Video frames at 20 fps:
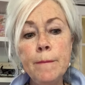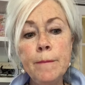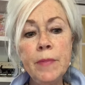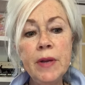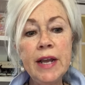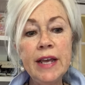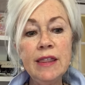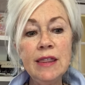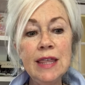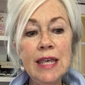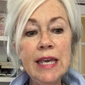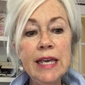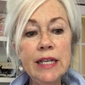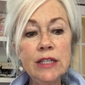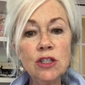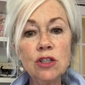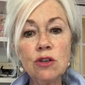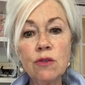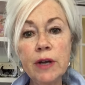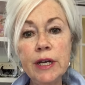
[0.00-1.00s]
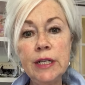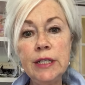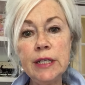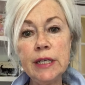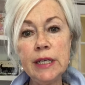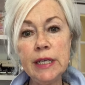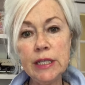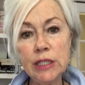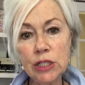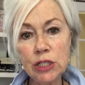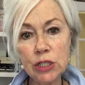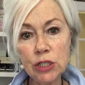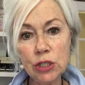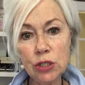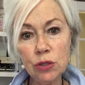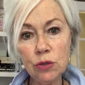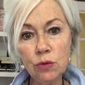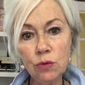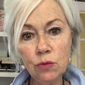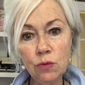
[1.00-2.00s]
But I think it's great to
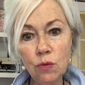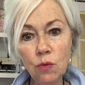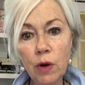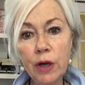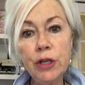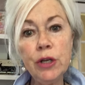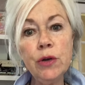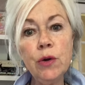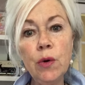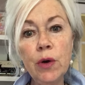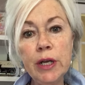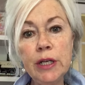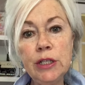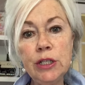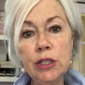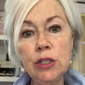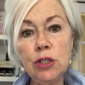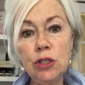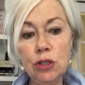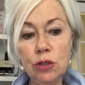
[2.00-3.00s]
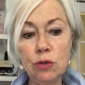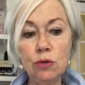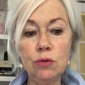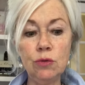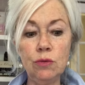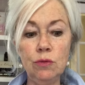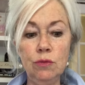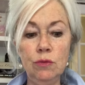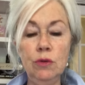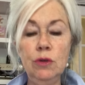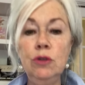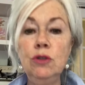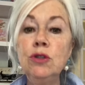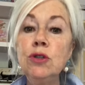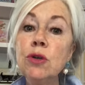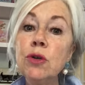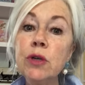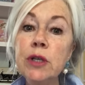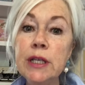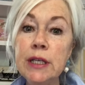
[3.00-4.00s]
institute what you're going to do
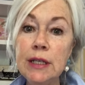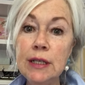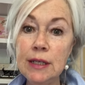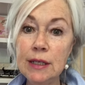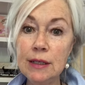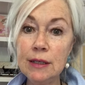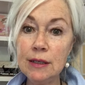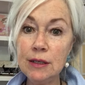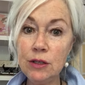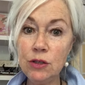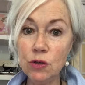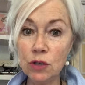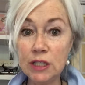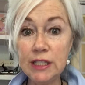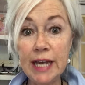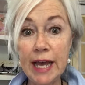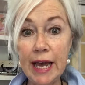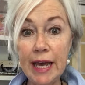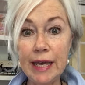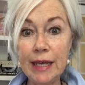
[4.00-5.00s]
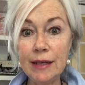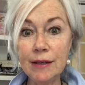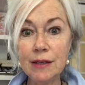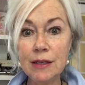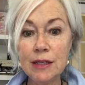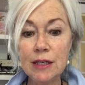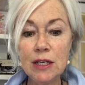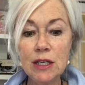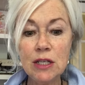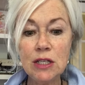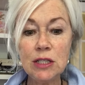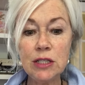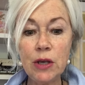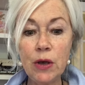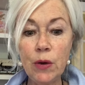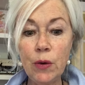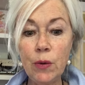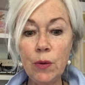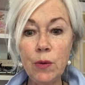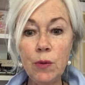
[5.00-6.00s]
during your day.
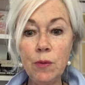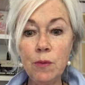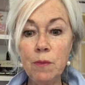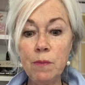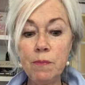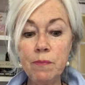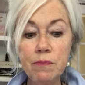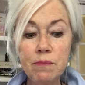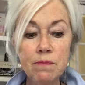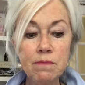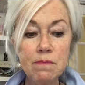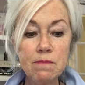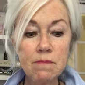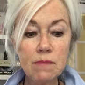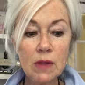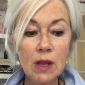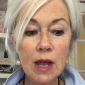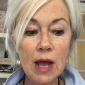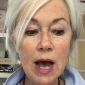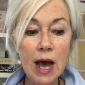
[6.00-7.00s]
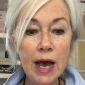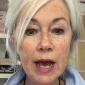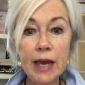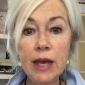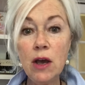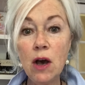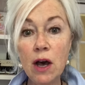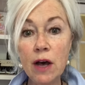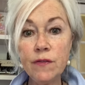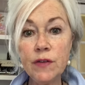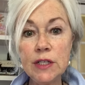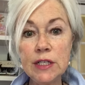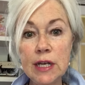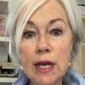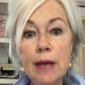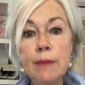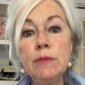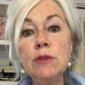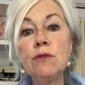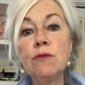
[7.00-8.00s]
So I
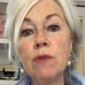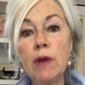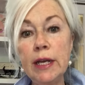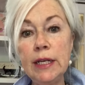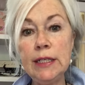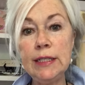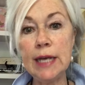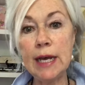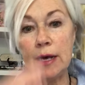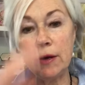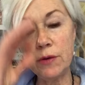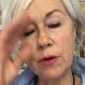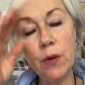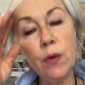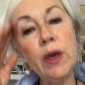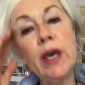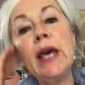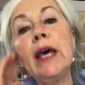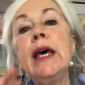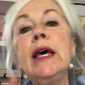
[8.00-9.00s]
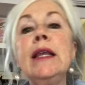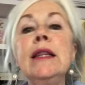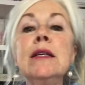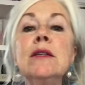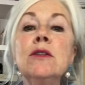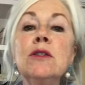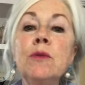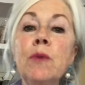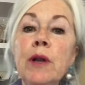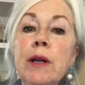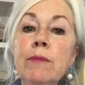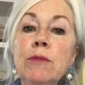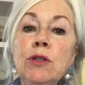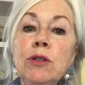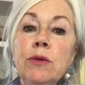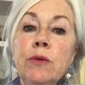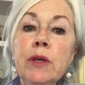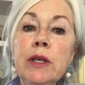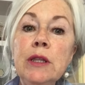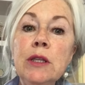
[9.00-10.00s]
oftentimes write down, okay, this is what I'm
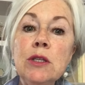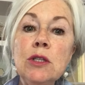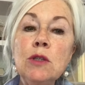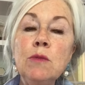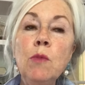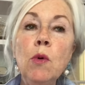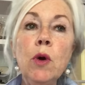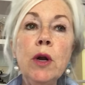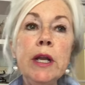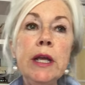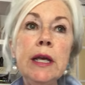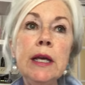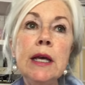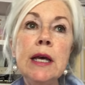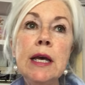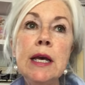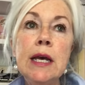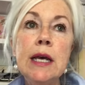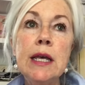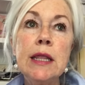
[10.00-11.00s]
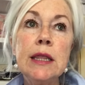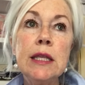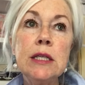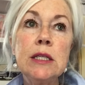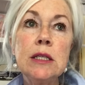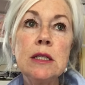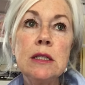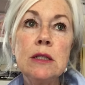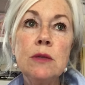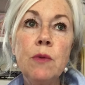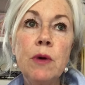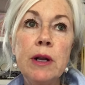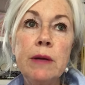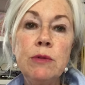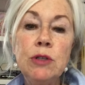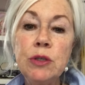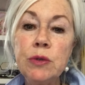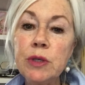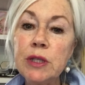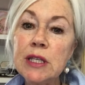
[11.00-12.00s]
doing this morning, this is what I'm
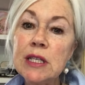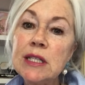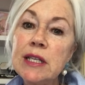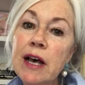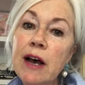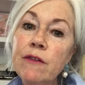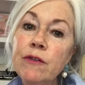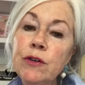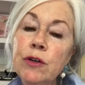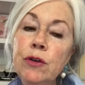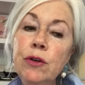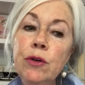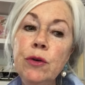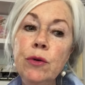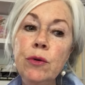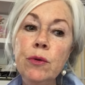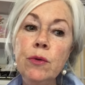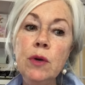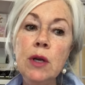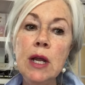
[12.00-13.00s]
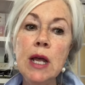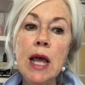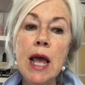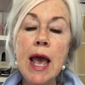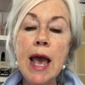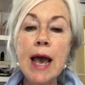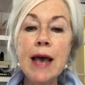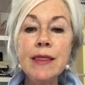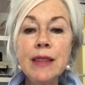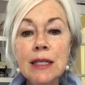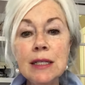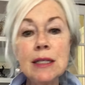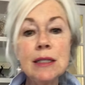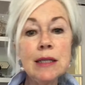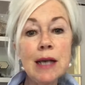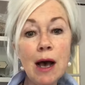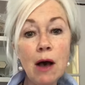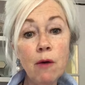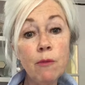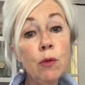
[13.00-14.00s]
doing this afternoon, and this is
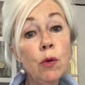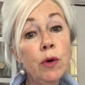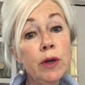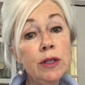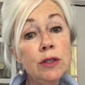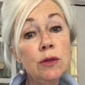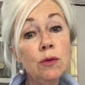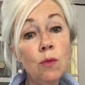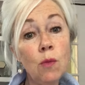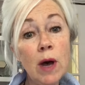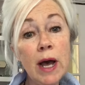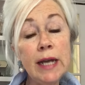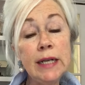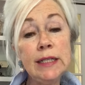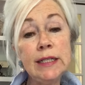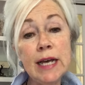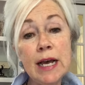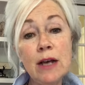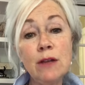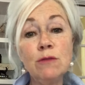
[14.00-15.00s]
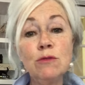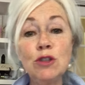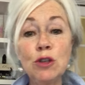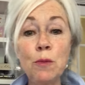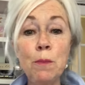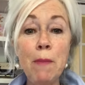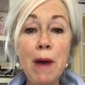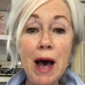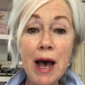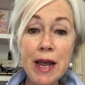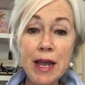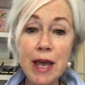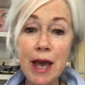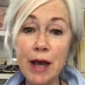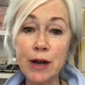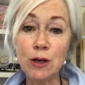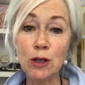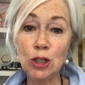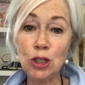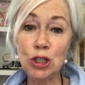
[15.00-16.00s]
how I'm going to wind down. So my
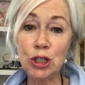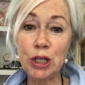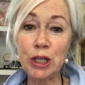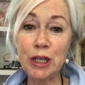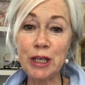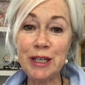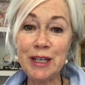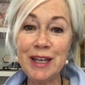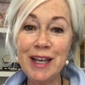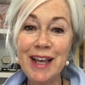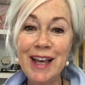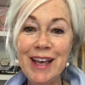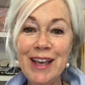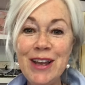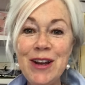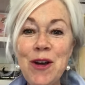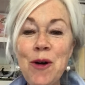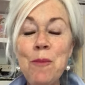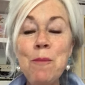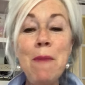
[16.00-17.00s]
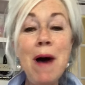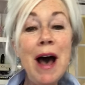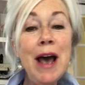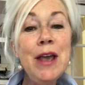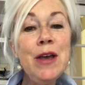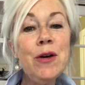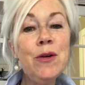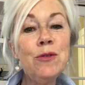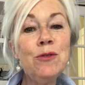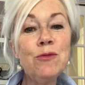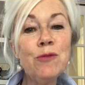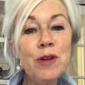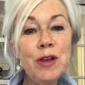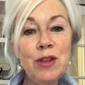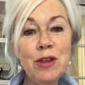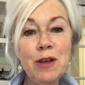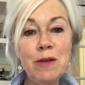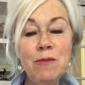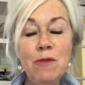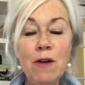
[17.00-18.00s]
energy, you know, my own
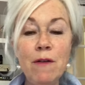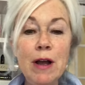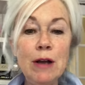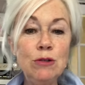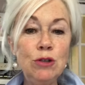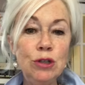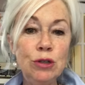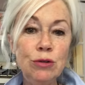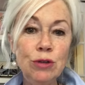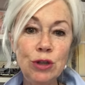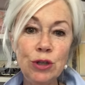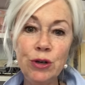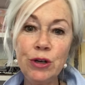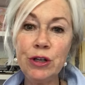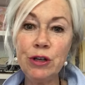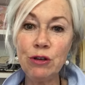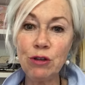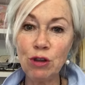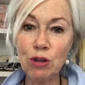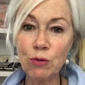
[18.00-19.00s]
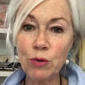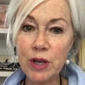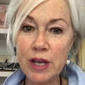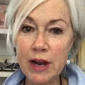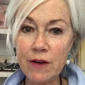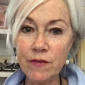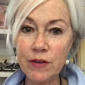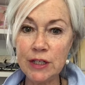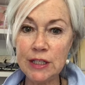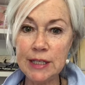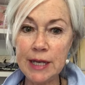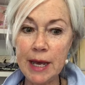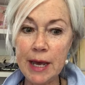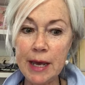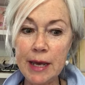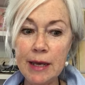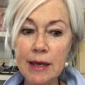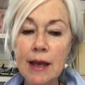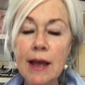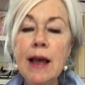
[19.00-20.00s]
rhythm around 2:30 or 3 every
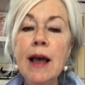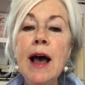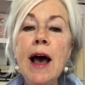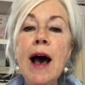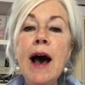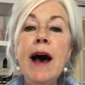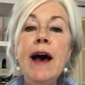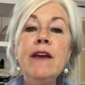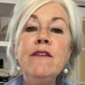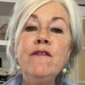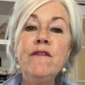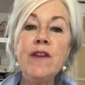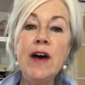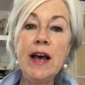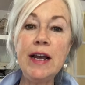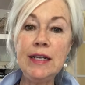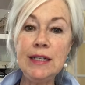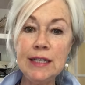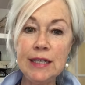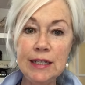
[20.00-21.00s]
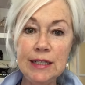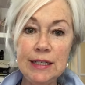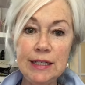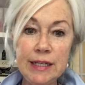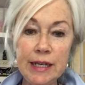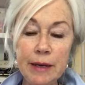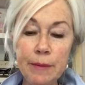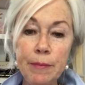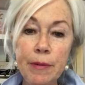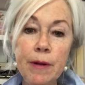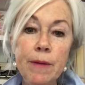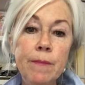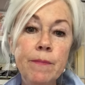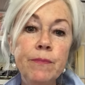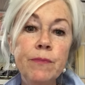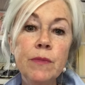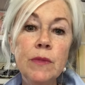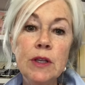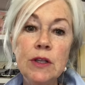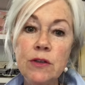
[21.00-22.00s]
day, I find a dip.
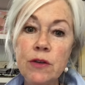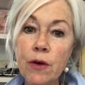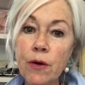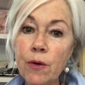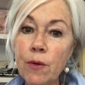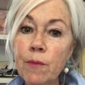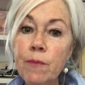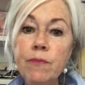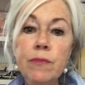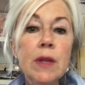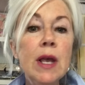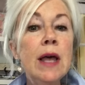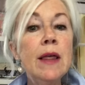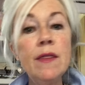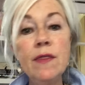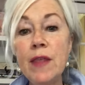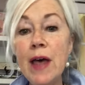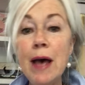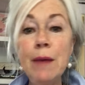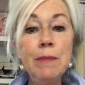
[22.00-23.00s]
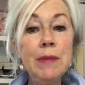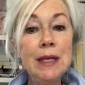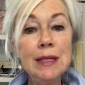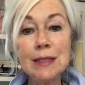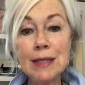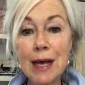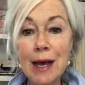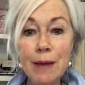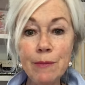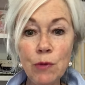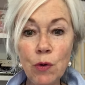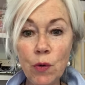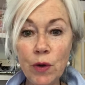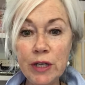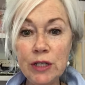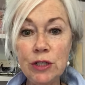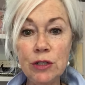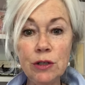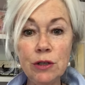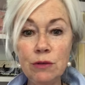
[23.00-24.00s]
So that means I'm
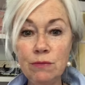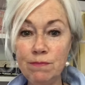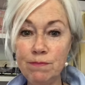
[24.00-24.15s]
going to